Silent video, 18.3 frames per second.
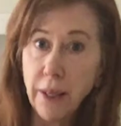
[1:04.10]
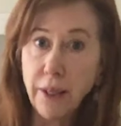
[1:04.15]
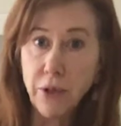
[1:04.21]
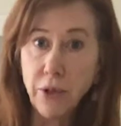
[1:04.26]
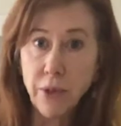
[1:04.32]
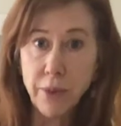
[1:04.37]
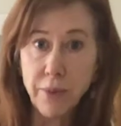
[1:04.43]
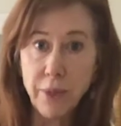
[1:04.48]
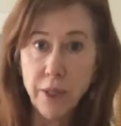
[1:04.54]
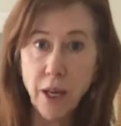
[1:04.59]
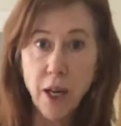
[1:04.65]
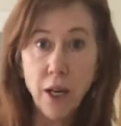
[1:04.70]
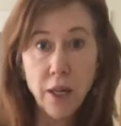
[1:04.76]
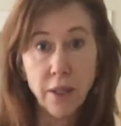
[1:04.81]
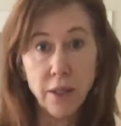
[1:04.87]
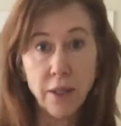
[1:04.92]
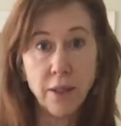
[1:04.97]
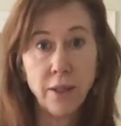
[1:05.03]
you some
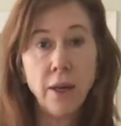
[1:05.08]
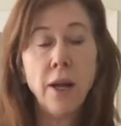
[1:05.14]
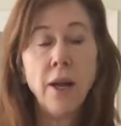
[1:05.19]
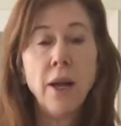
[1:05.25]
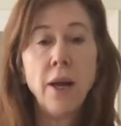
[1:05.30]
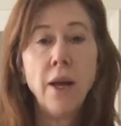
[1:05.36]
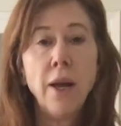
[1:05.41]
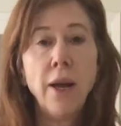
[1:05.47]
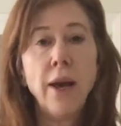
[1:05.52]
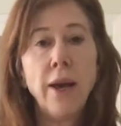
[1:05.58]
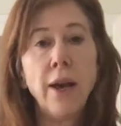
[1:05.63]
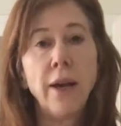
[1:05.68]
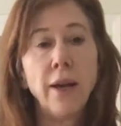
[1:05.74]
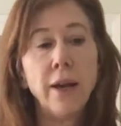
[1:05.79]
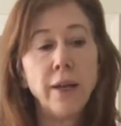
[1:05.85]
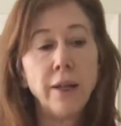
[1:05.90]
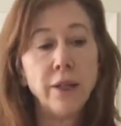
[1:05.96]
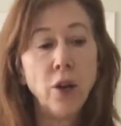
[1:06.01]
songs.
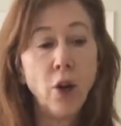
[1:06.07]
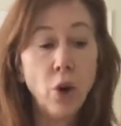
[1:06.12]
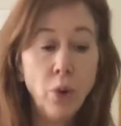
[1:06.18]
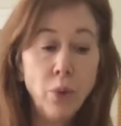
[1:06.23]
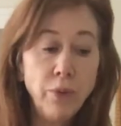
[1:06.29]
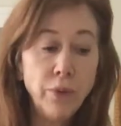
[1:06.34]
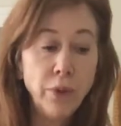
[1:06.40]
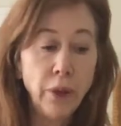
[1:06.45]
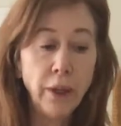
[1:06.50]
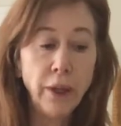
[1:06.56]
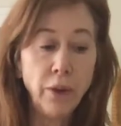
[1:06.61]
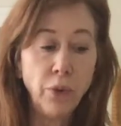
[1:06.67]
And hopefully